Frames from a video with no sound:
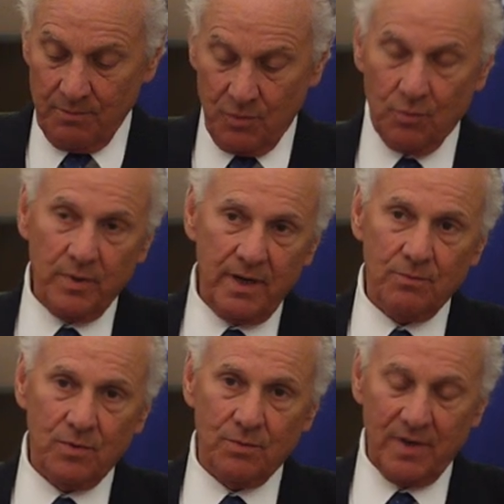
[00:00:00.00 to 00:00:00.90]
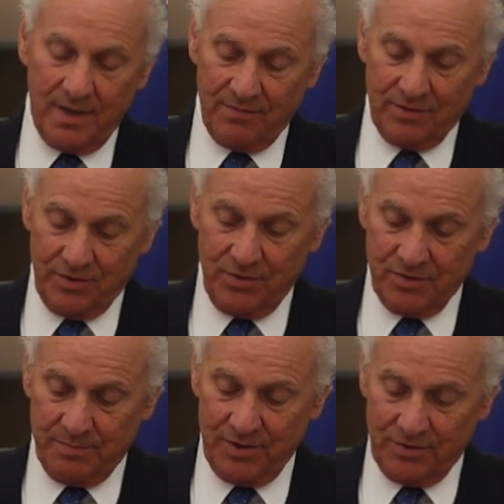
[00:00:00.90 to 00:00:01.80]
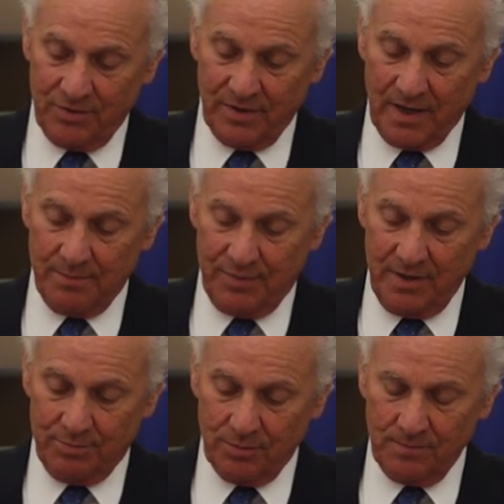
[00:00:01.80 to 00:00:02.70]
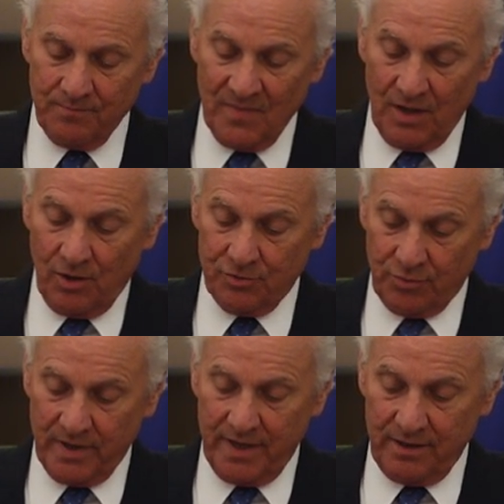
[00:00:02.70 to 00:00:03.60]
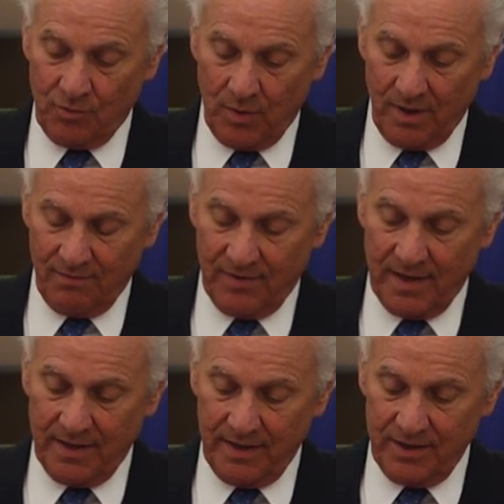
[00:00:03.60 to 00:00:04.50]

But what we have to do is be sure that our people are trained, qualified, and